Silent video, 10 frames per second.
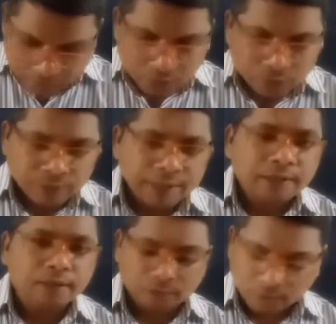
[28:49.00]

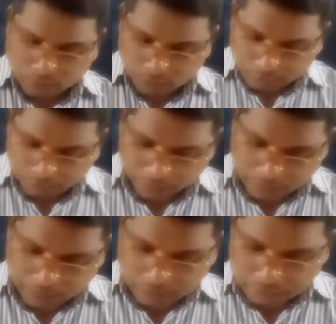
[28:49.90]
way, but
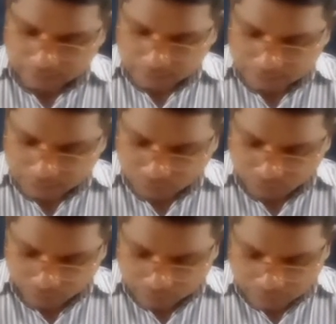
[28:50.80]
Gandhiji's
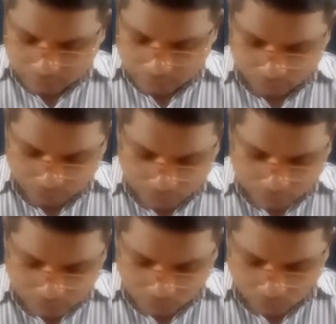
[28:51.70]
work was
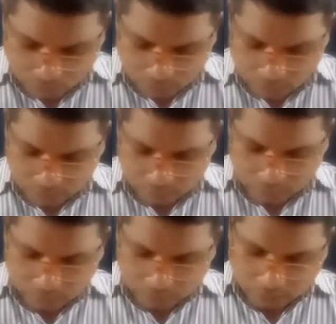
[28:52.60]
not
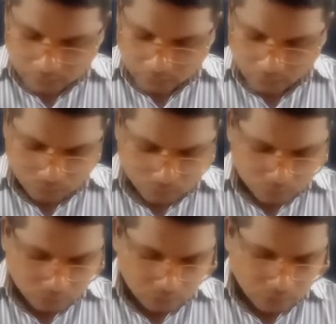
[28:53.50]

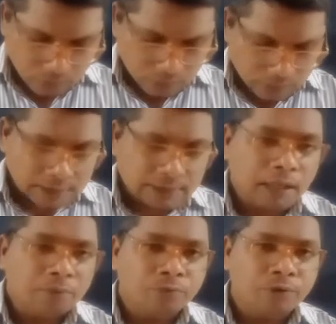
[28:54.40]
the
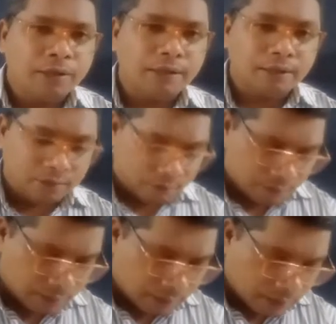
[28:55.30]
same way.
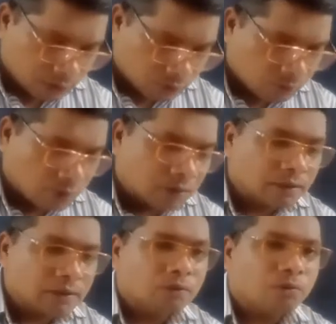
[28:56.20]
His
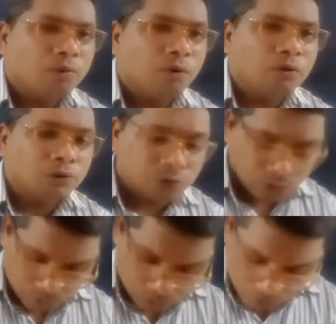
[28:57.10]
work
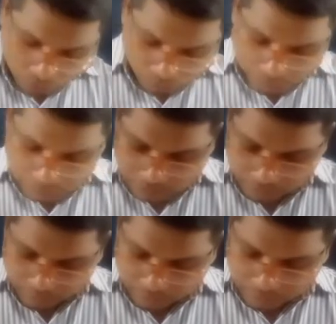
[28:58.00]
also was
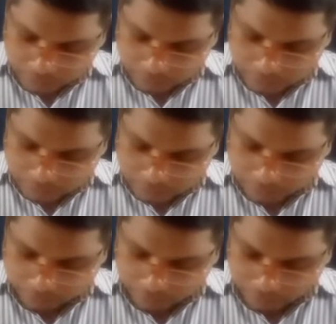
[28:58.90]
something
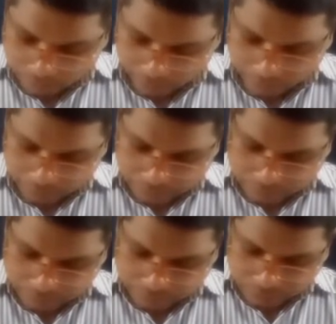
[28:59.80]
different way.
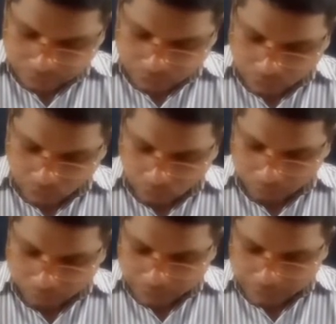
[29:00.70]
So
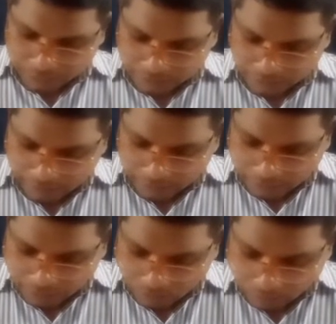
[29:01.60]
peasant
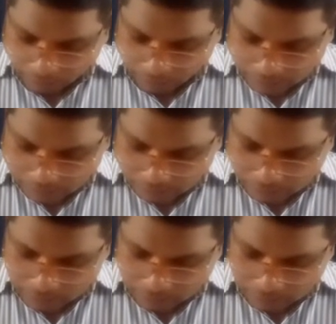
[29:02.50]
agreed to make
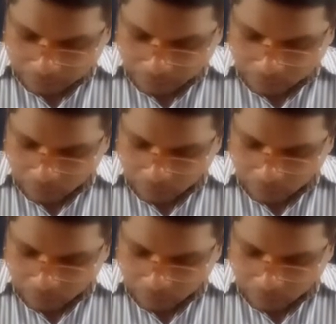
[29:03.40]
a refund to